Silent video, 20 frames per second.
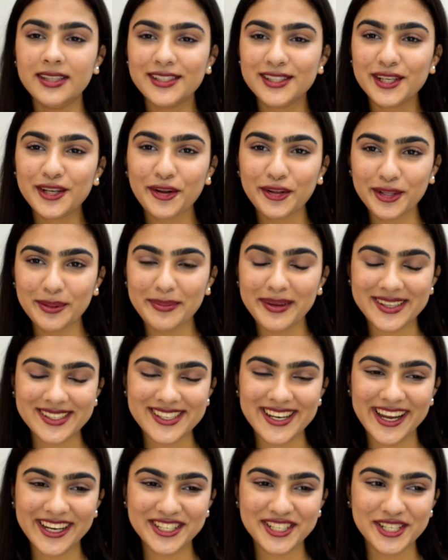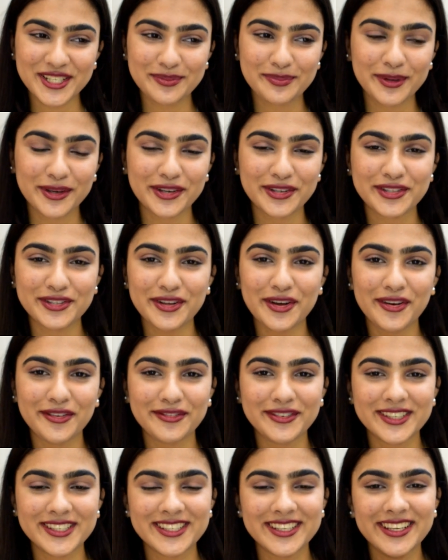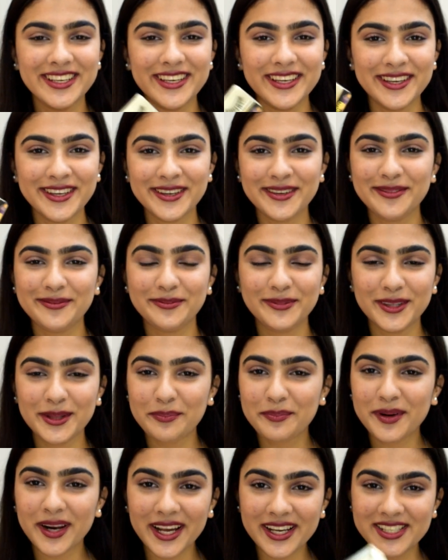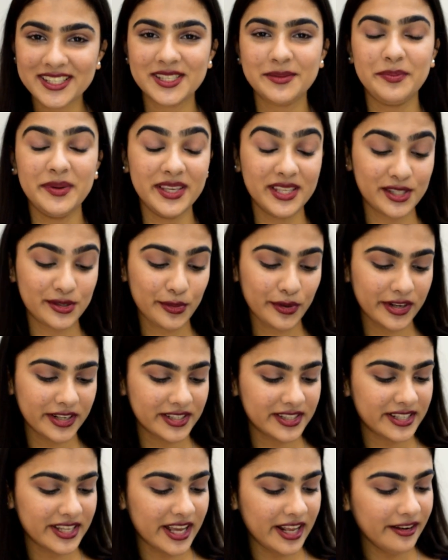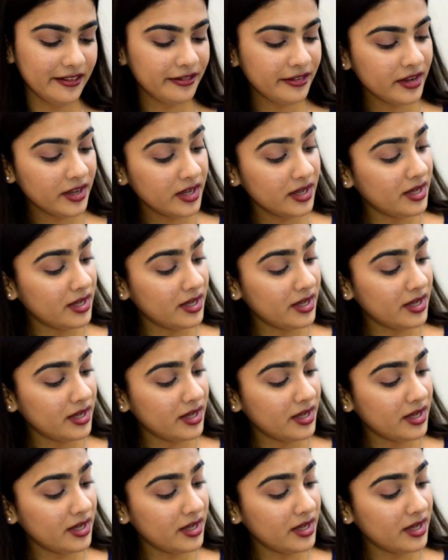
These are not the best lashes because obviously the price speaks for itself.